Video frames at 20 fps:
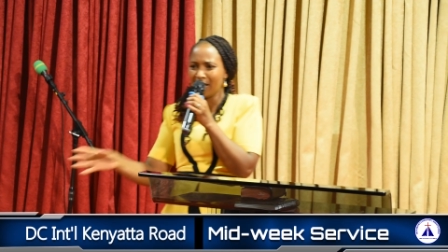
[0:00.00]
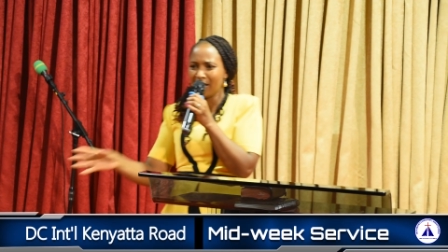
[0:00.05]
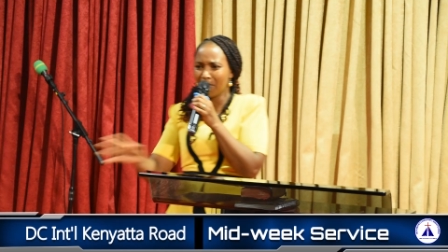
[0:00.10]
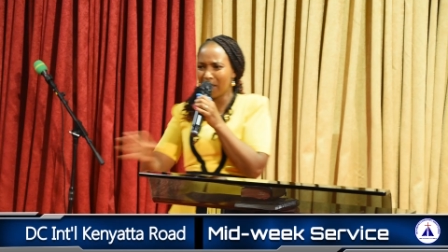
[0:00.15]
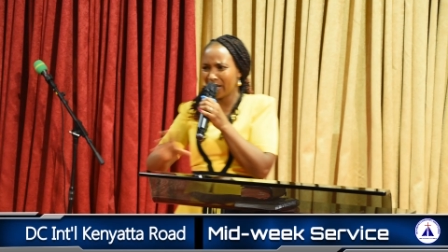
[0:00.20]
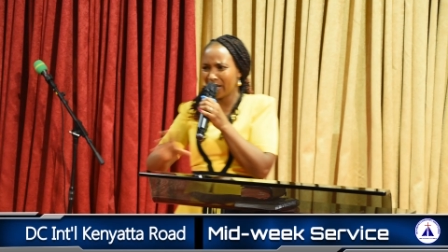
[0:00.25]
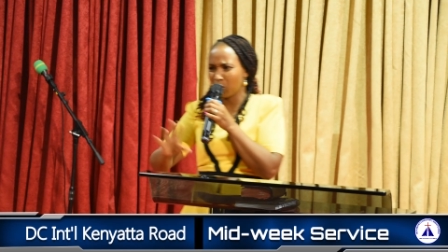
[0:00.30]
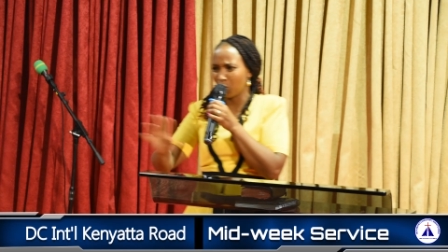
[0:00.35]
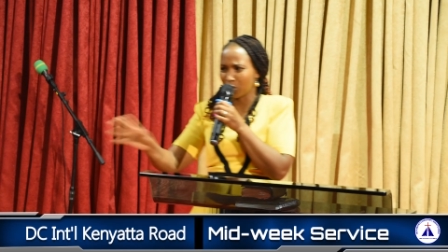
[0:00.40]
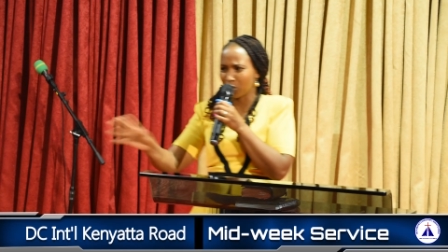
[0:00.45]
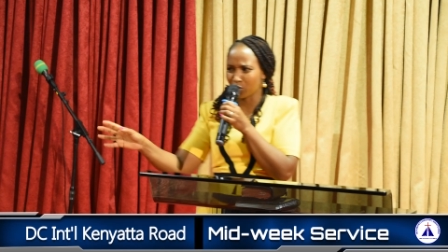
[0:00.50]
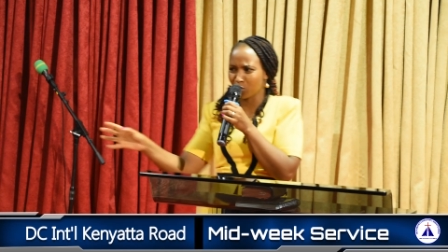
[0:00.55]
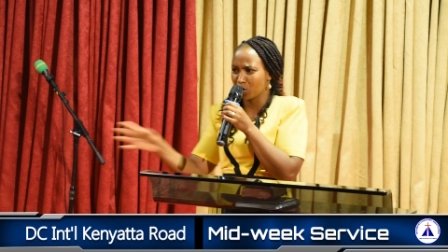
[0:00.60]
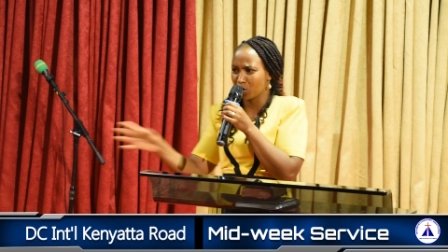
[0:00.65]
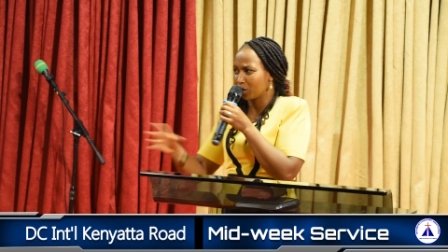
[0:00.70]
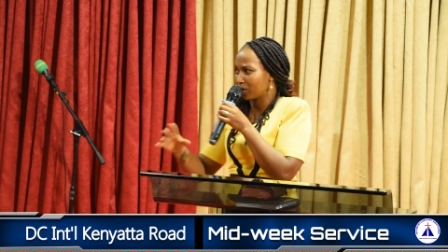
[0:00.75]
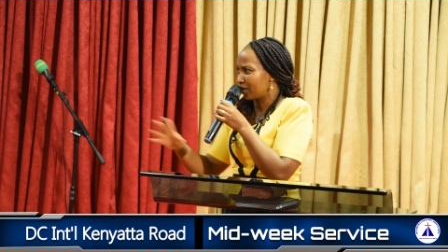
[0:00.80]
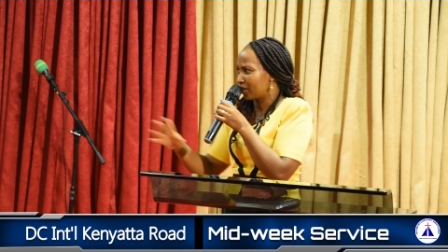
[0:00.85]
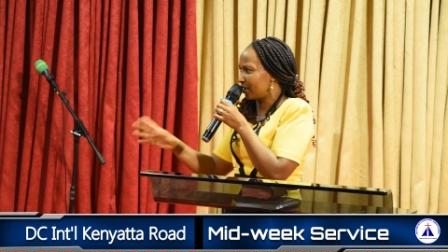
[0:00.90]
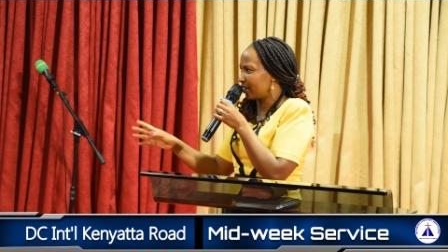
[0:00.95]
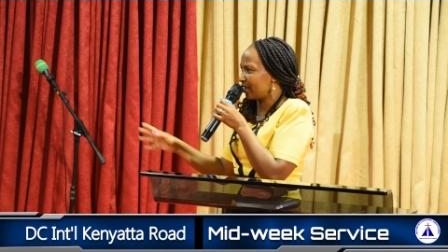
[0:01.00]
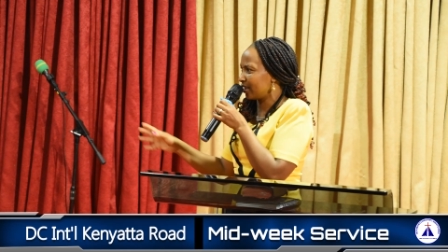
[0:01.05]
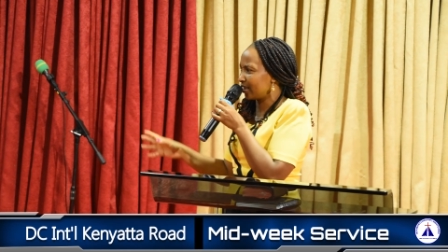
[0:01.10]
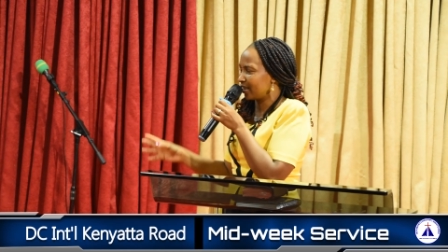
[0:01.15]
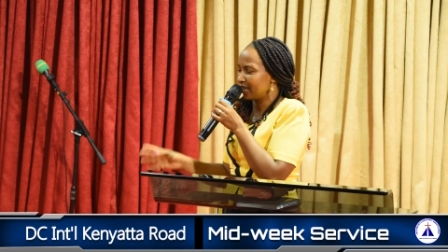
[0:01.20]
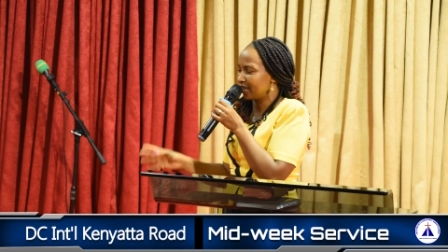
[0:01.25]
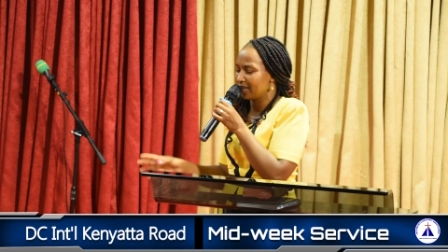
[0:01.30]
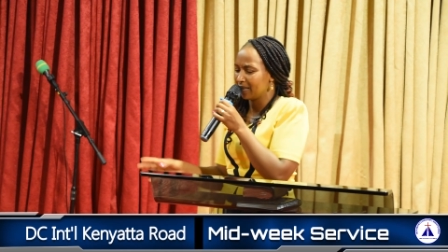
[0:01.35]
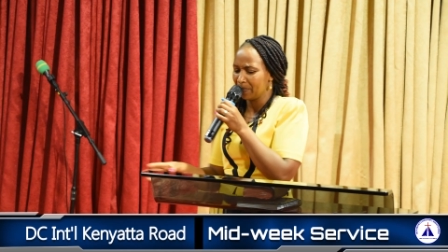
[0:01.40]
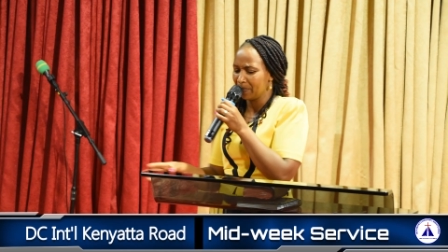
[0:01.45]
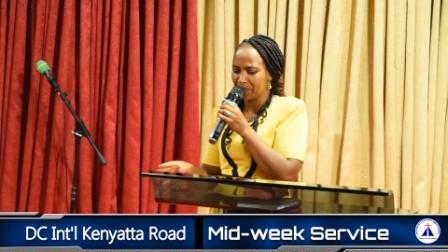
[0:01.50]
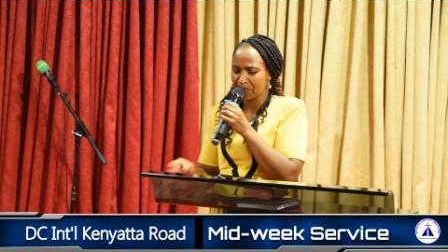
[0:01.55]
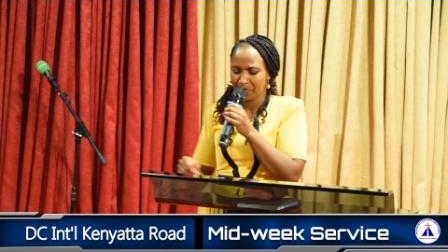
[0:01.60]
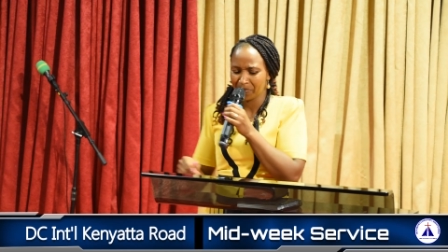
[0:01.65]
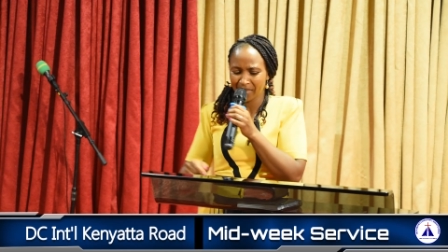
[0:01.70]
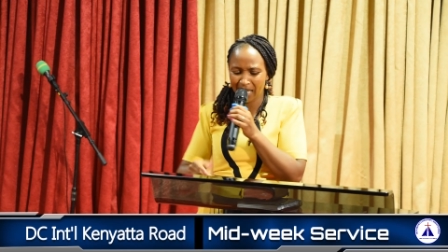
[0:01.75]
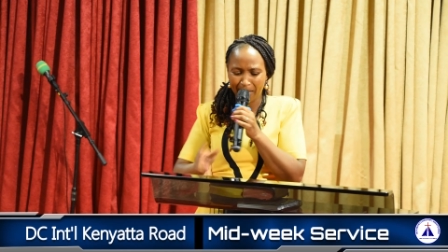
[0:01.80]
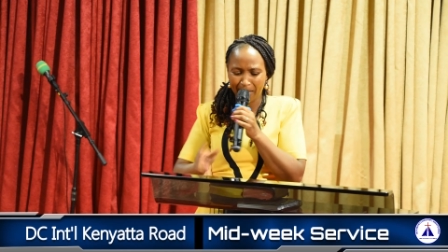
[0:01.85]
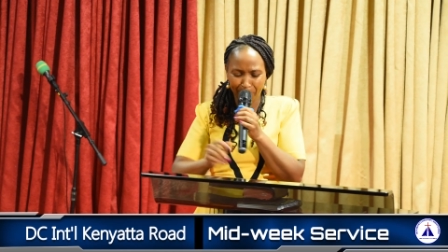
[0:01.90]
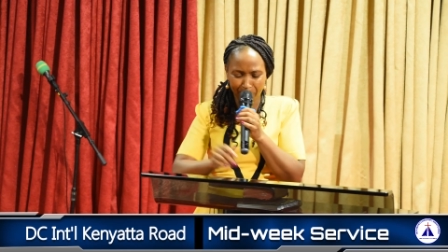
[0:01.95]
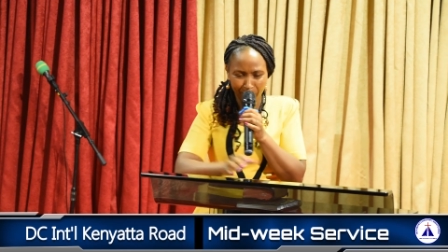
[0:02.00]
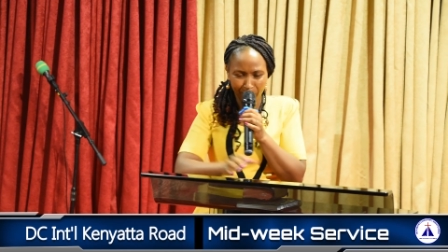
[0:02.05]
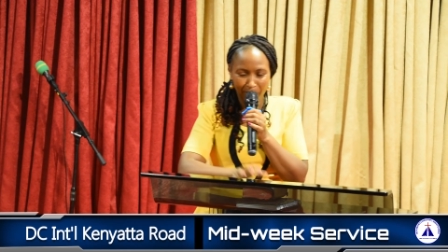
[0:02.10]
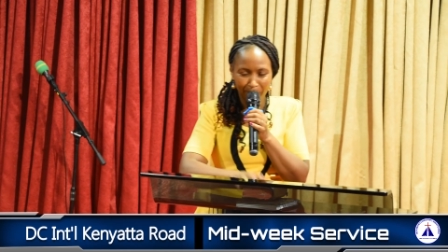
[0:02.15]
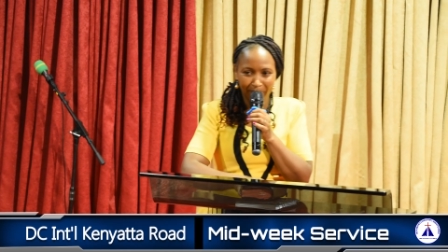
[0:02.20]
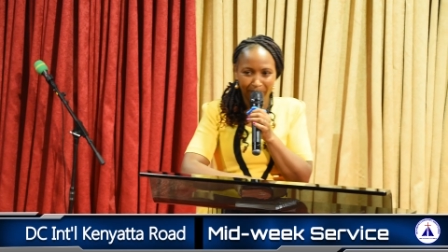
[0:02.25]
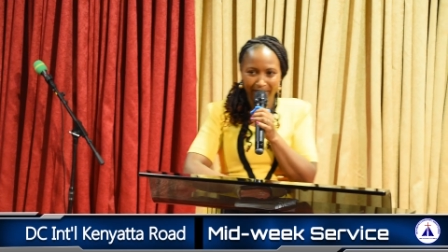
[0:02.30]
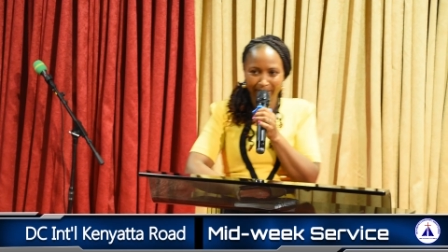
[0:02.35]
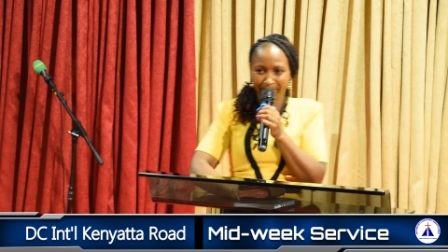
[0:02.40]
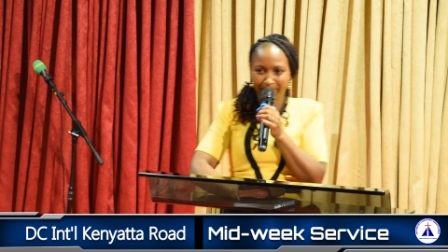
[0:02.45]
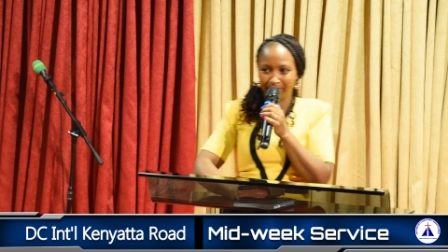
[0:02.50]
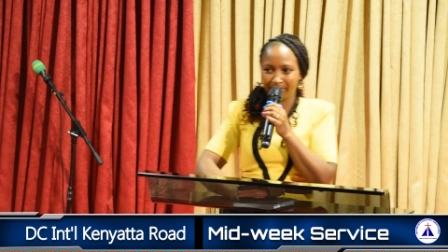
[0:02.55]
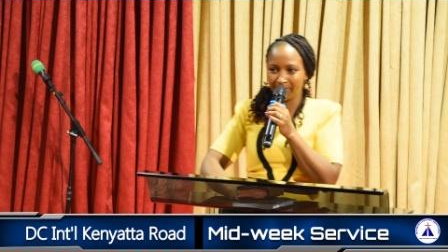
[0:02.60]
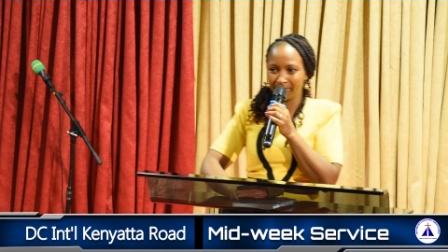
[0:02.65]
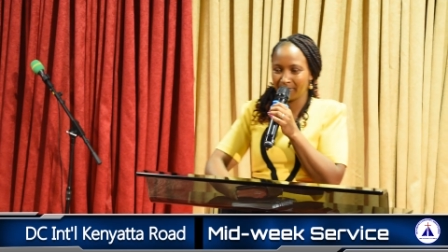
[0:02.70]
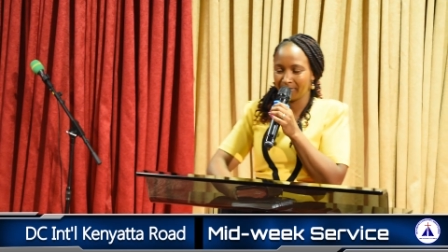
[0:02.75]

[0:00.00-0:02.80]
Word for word: Money was not really a problem.